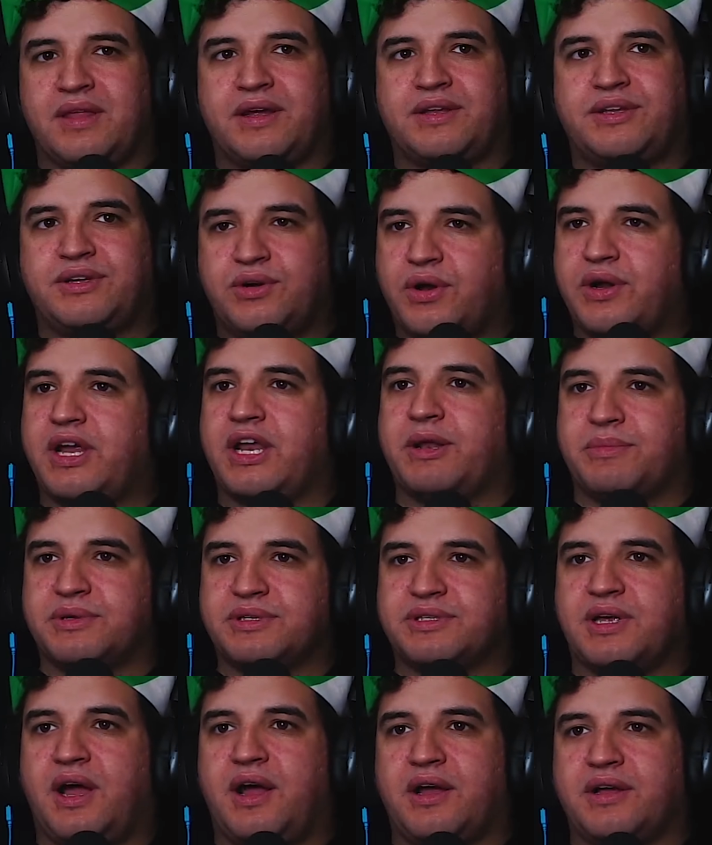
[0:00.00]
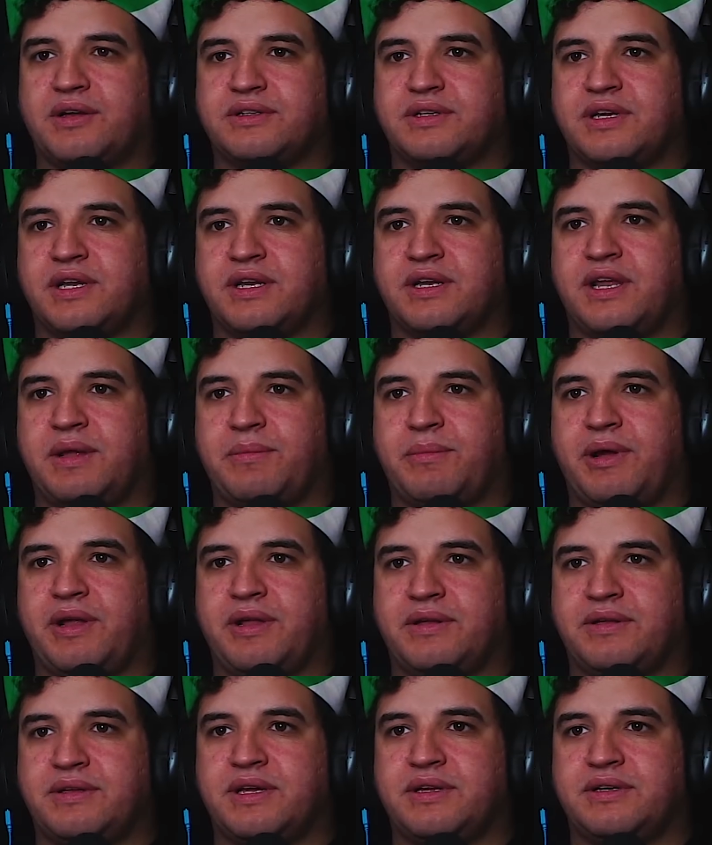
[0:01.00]
Like to go get a massage and get
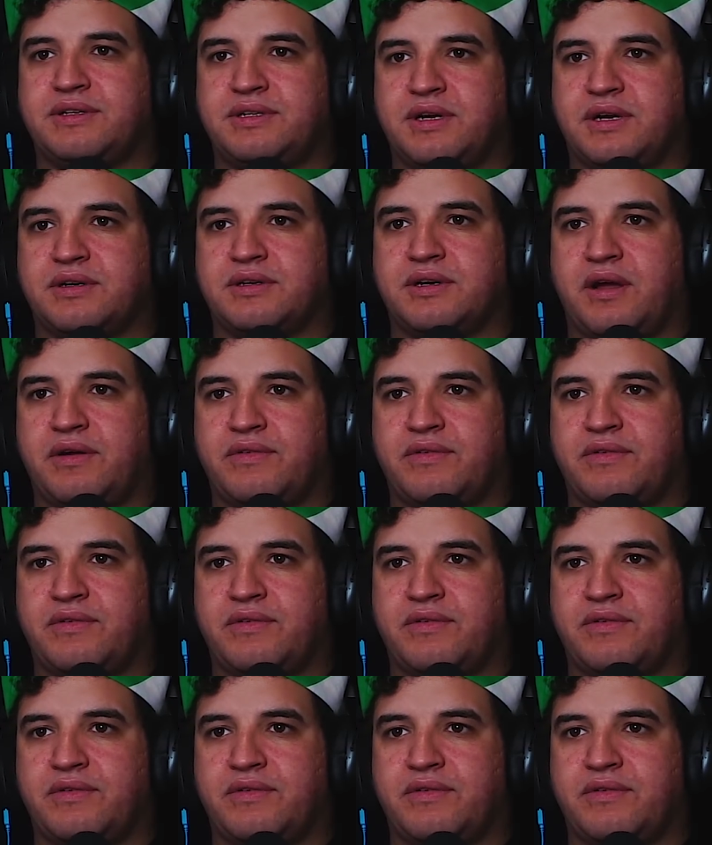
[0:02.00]
my dick chucked